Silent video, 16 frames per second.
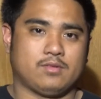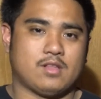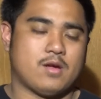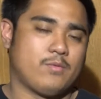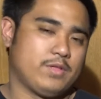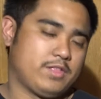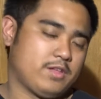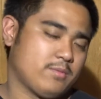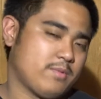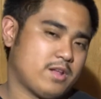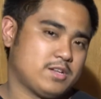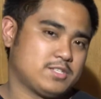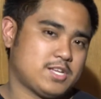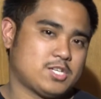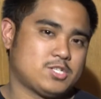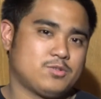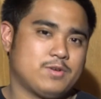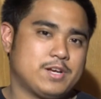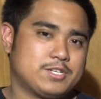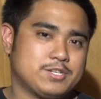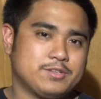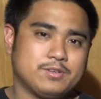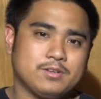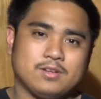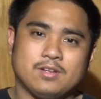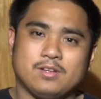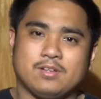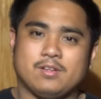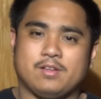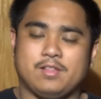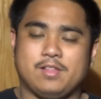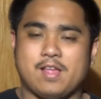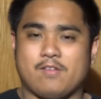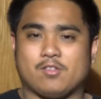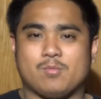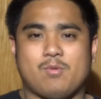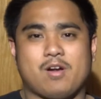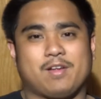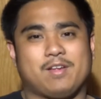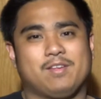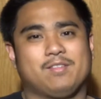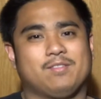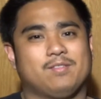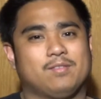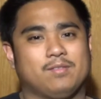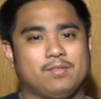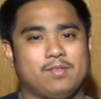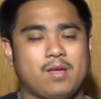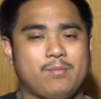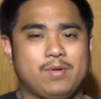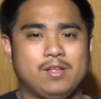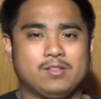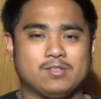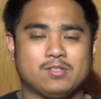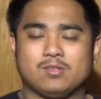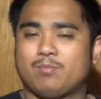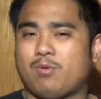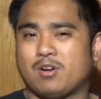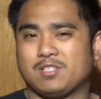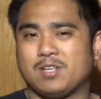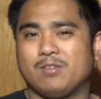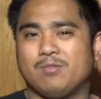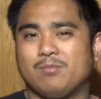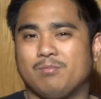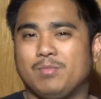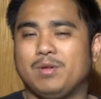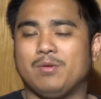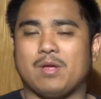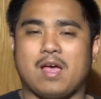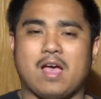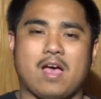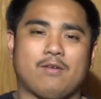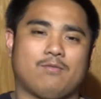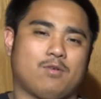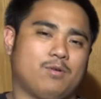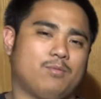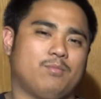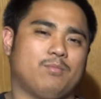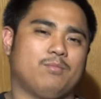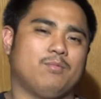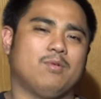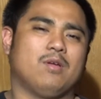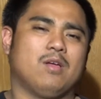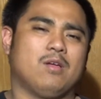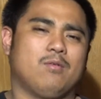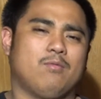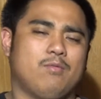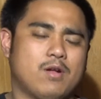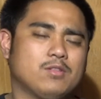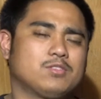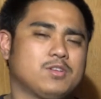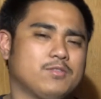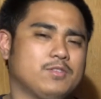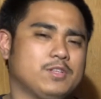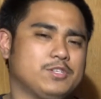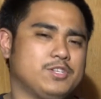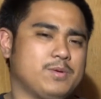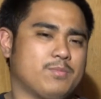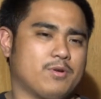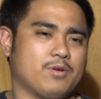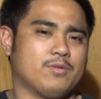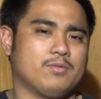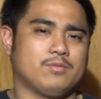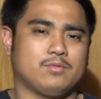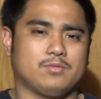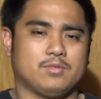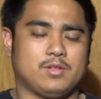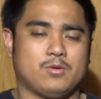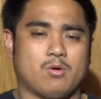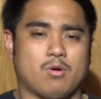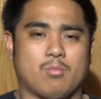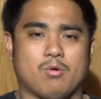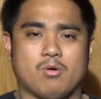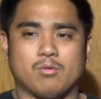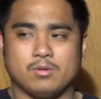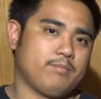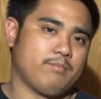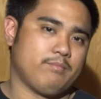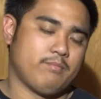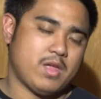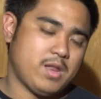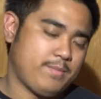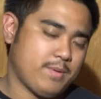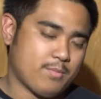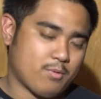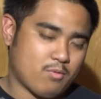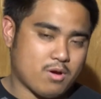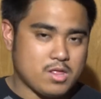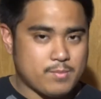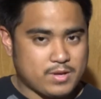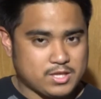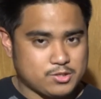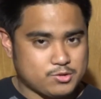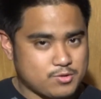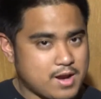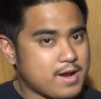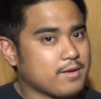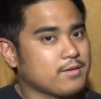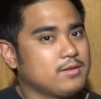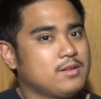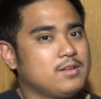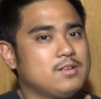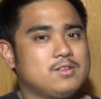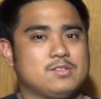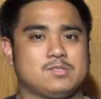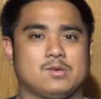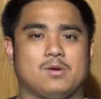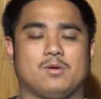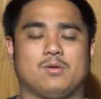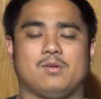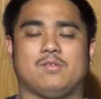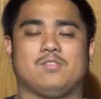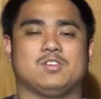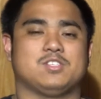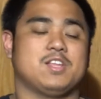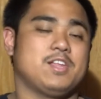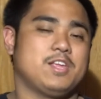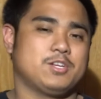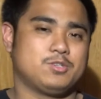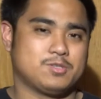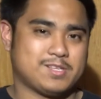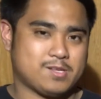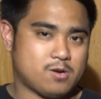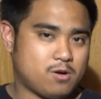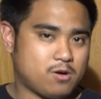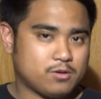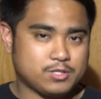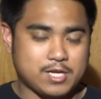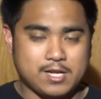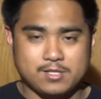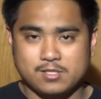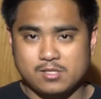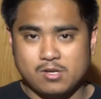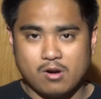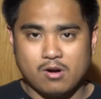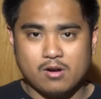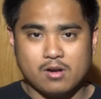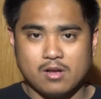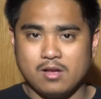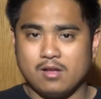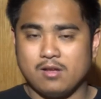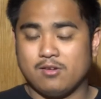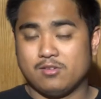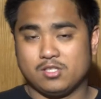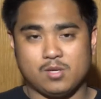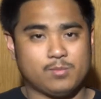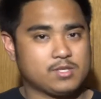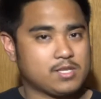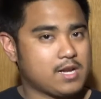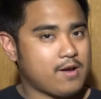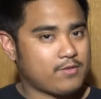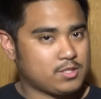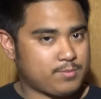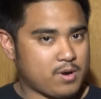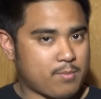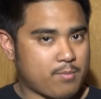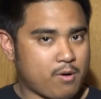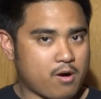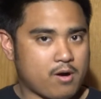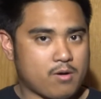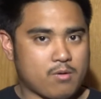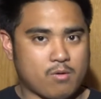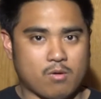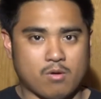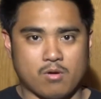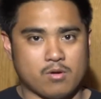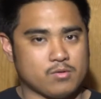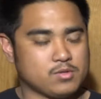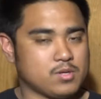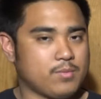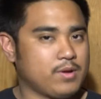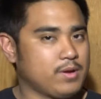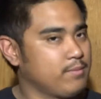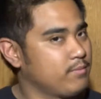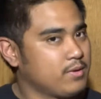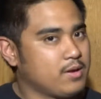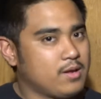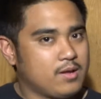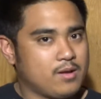and with the amount of saturation in the aftermarket, that means parts can be had for relatively cheaper than normal. Many people run them at the track, so if there's any issues at all, chances are someone's gonna have a spare part, or someone